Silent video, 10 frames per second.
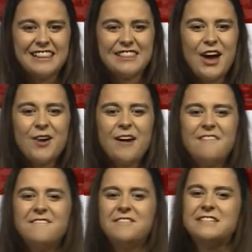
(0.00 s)
low
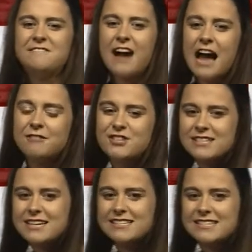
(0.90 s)
of 55,
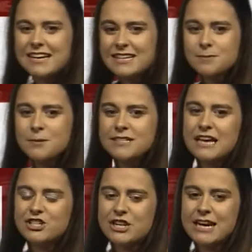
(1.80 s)
just a
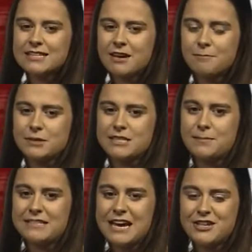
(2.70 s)
6% chance of
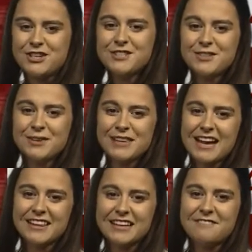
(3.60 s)
precipitation. So
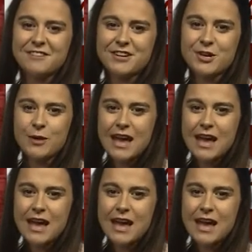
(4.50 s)
luckily for you,